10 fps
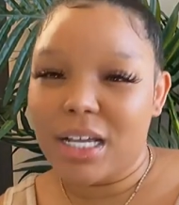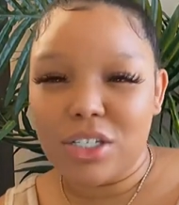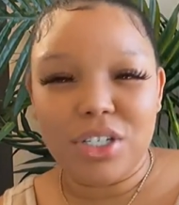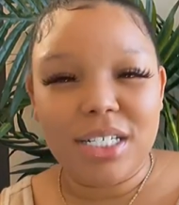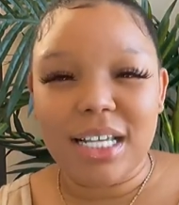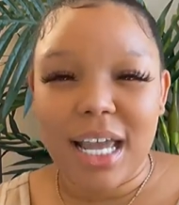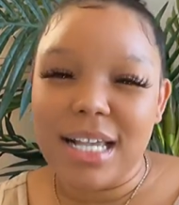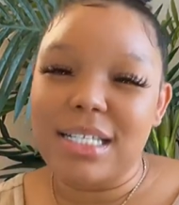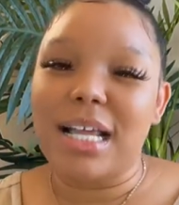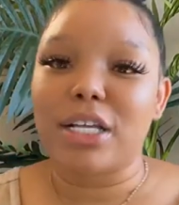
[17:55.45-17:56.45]
So, just in
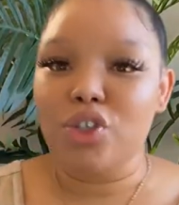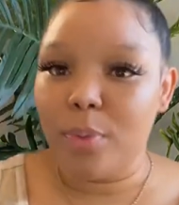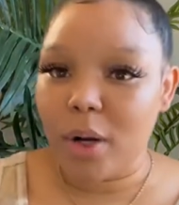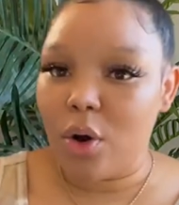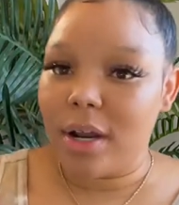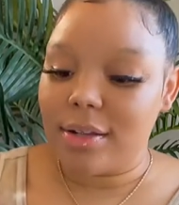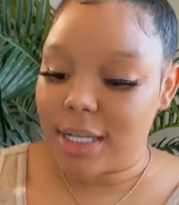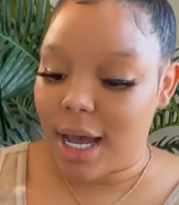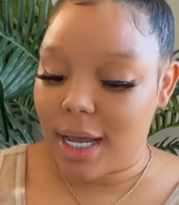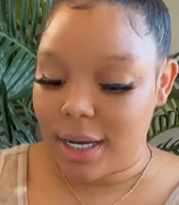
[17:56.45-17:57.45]
case it's, like, super cold
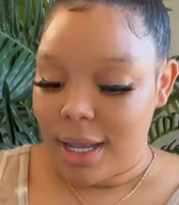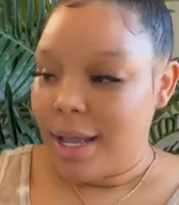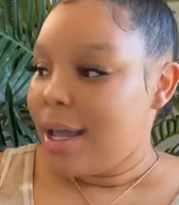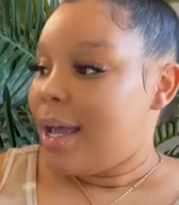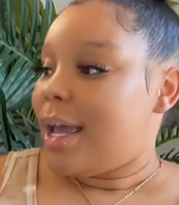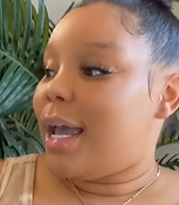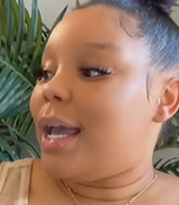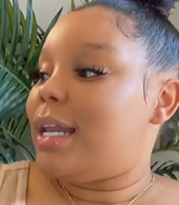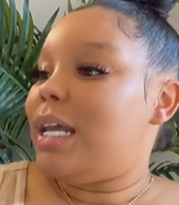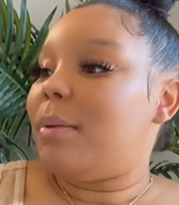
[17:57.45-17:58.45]
outside
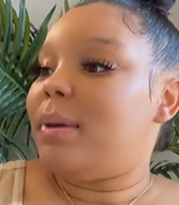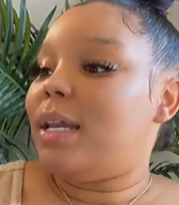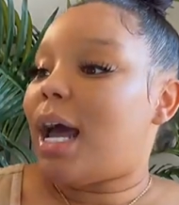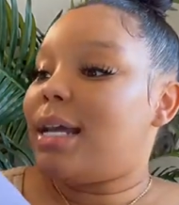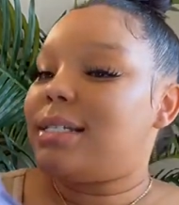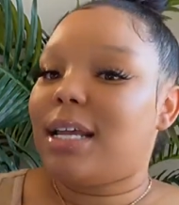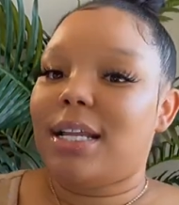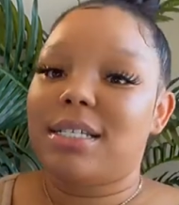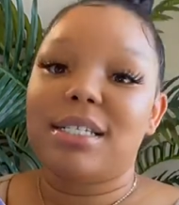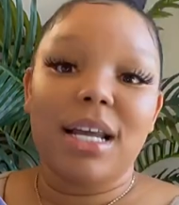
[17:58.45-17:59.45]
and he could be nice
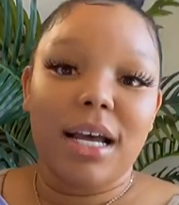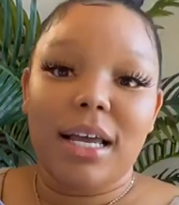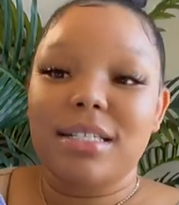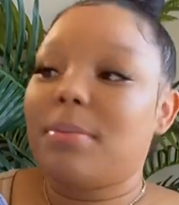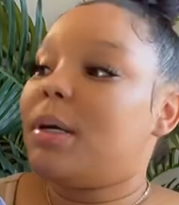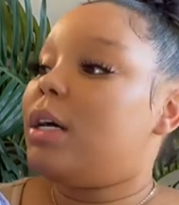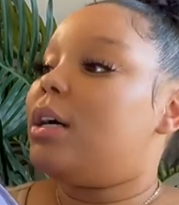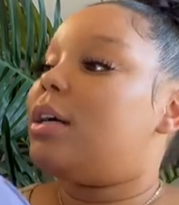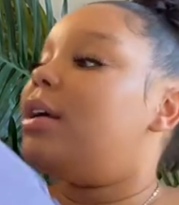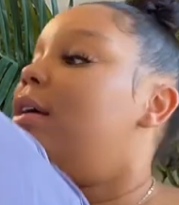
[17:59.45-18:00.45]
and snug as
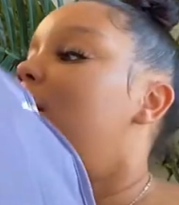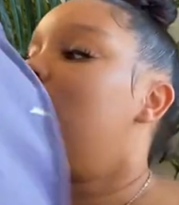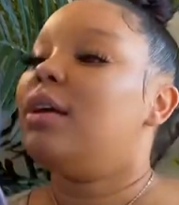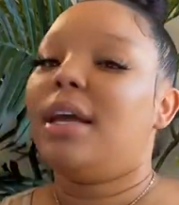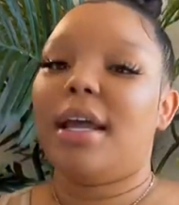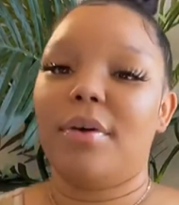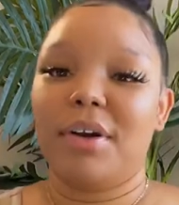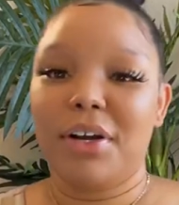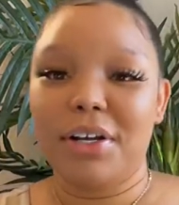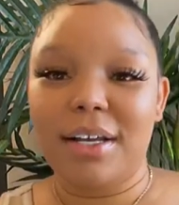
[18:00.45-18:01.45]
bug in a
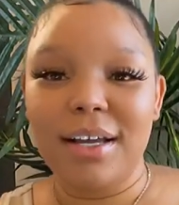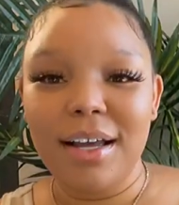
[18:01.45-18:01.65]
rug.